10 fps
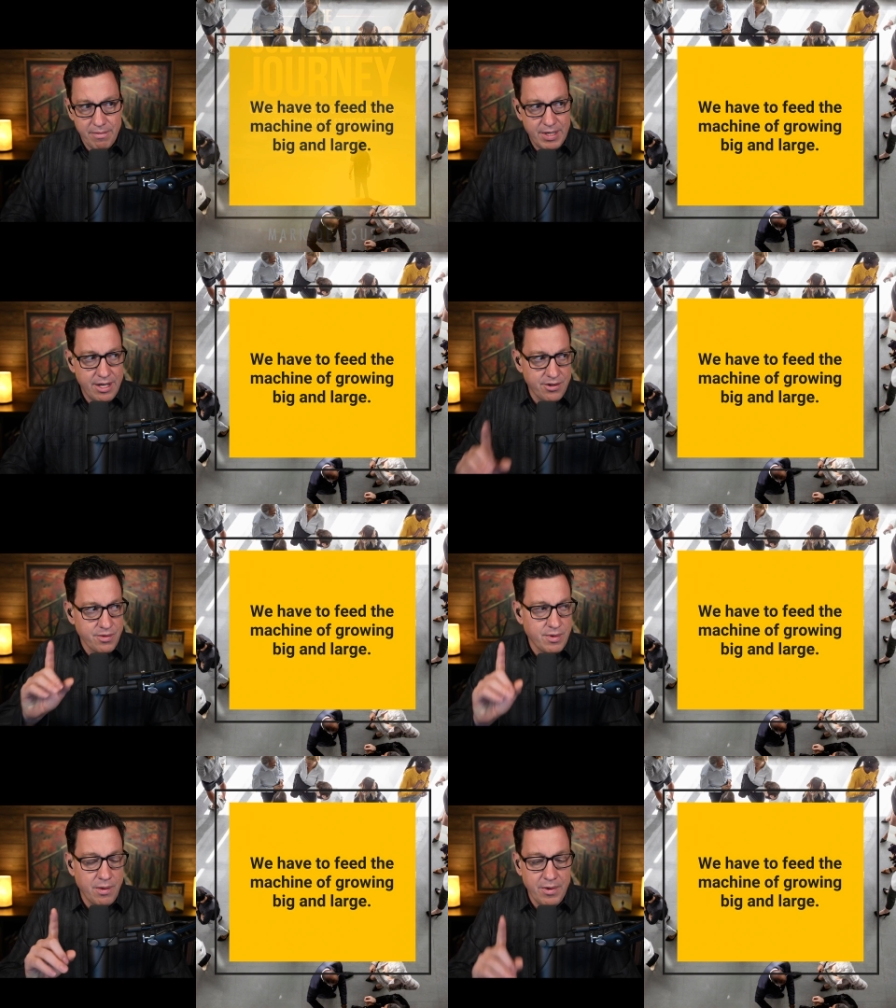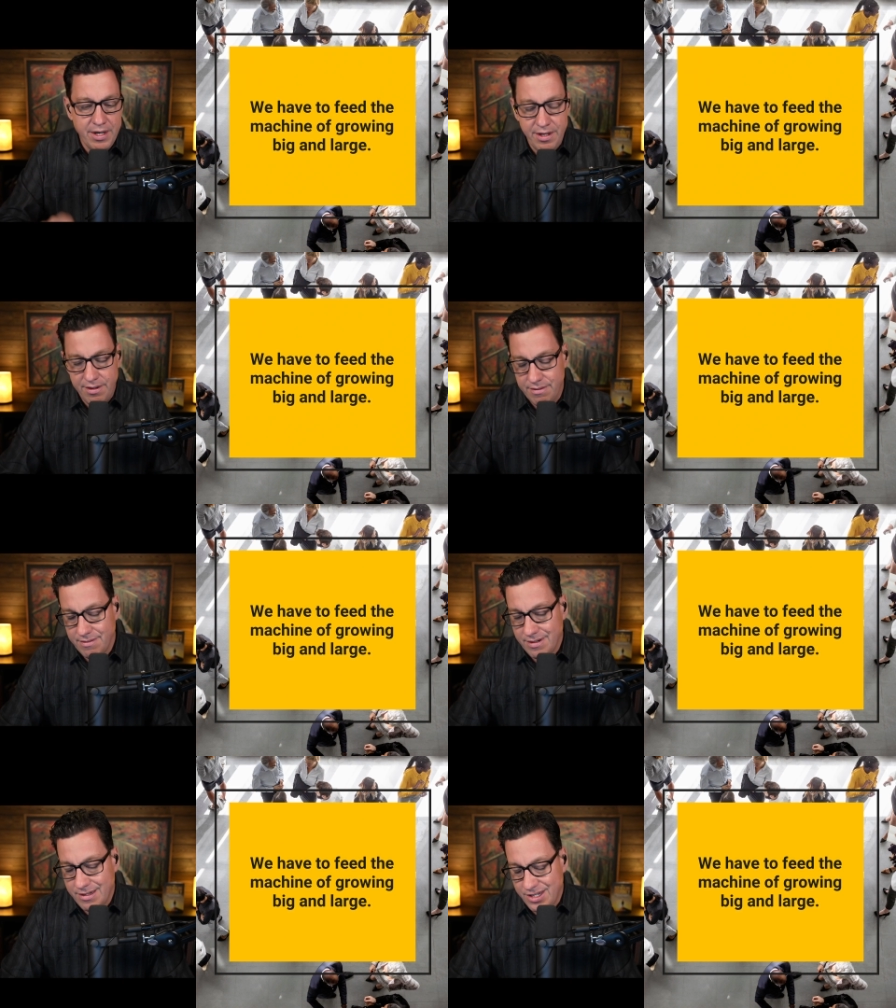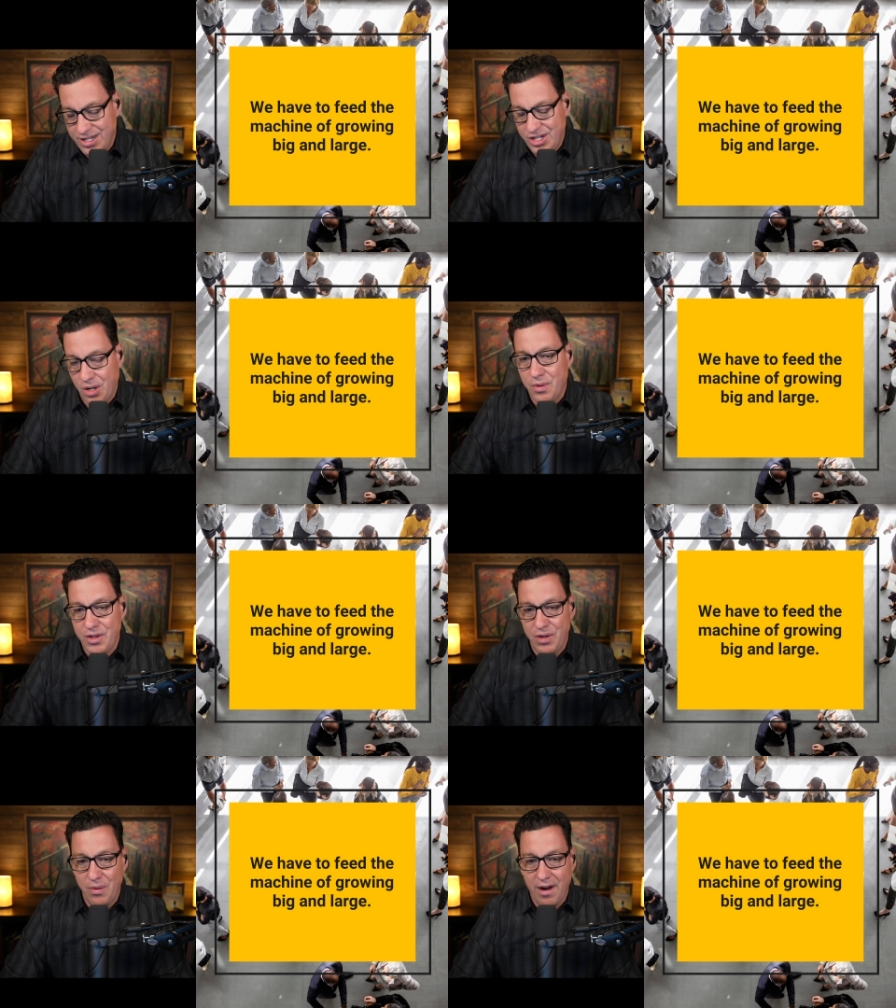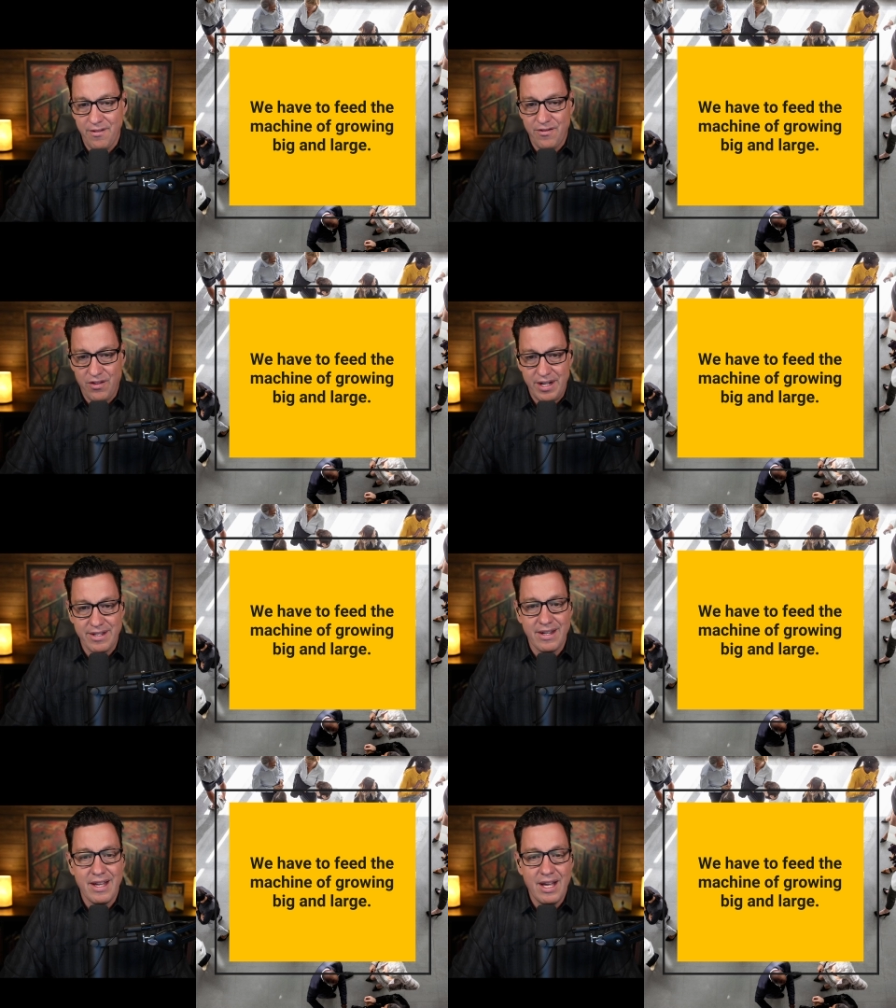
But here's what I want to share with you up front.